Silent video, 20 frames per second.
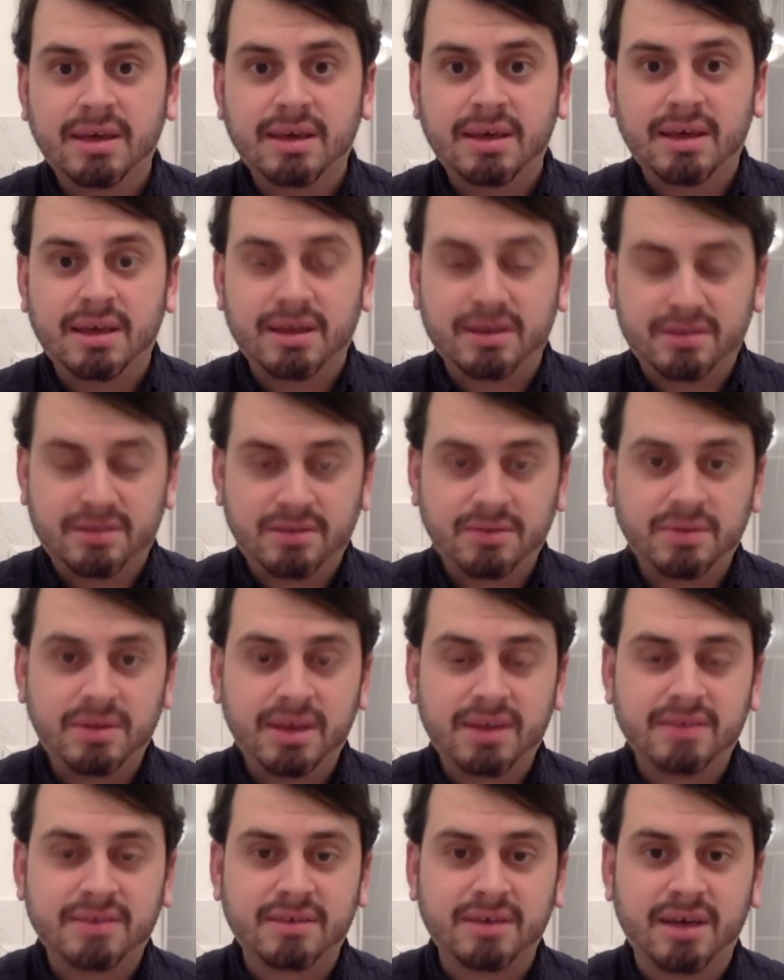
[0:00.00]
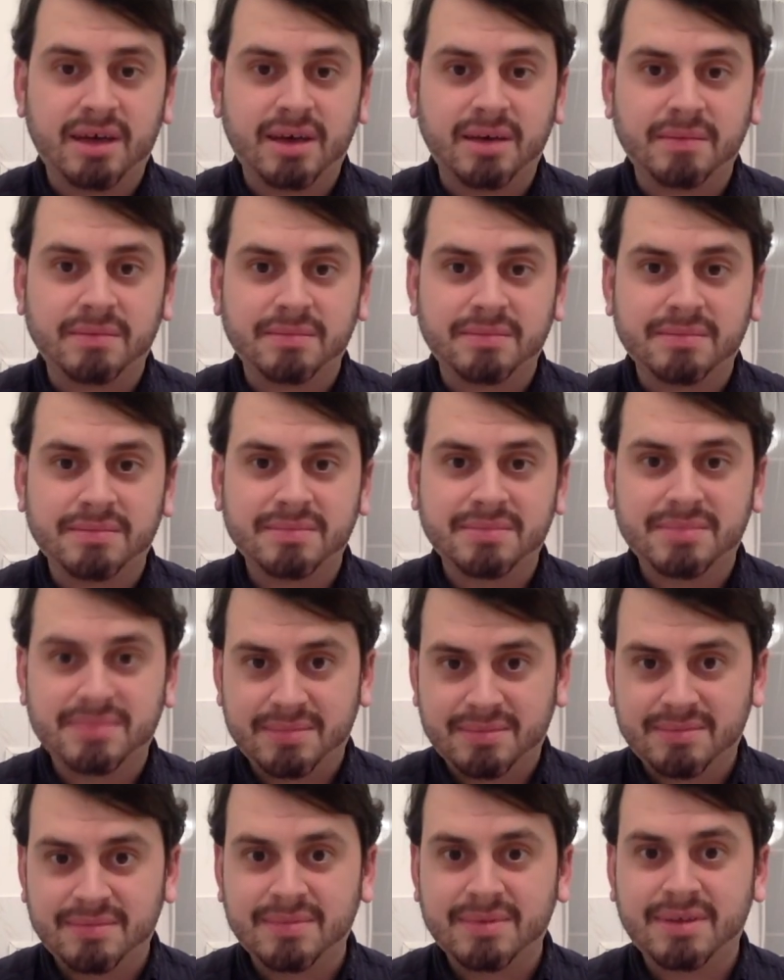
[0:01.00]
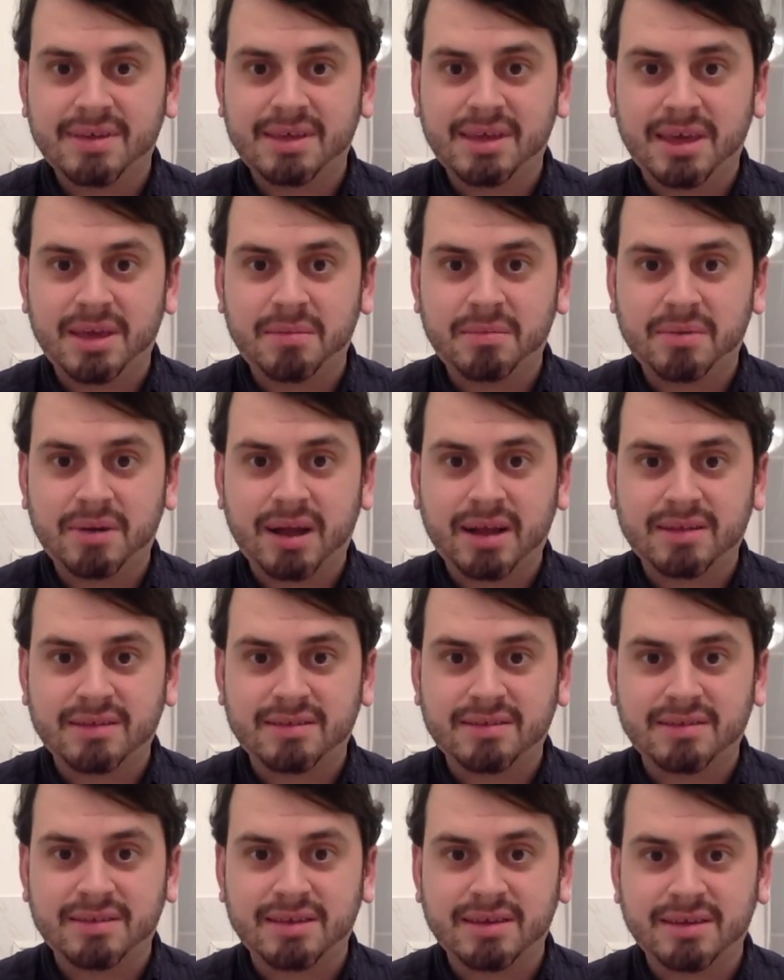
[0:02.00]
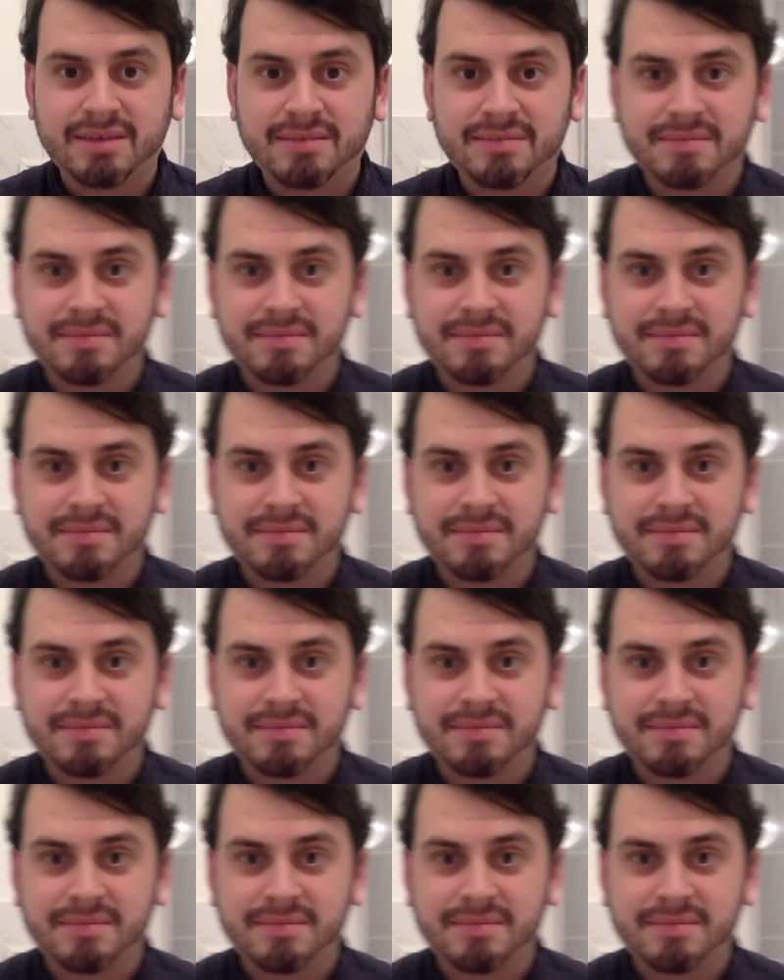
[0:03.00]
and until next time, keep practicing.